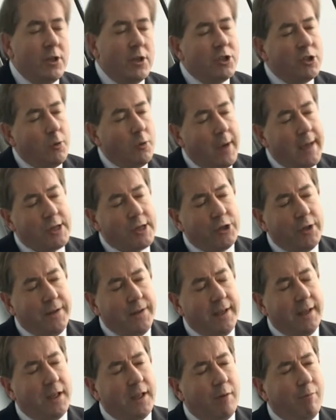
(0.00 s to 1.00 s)
So
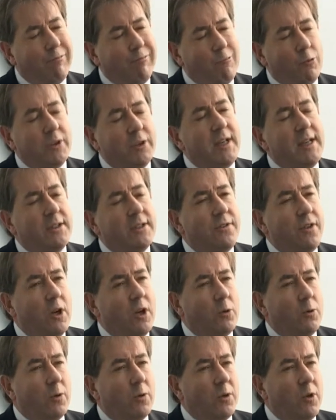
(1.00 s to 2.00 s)
actually the income brought into the
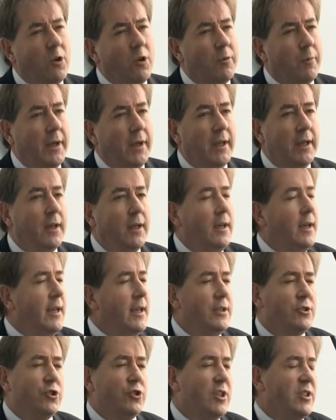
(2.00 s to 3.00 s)
local economy
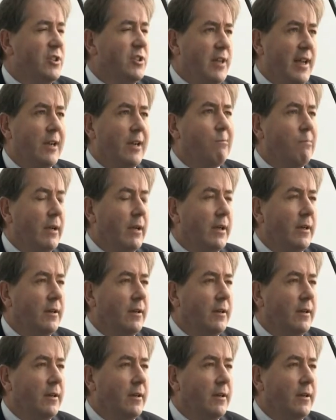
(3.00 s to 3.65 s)
is just staggering.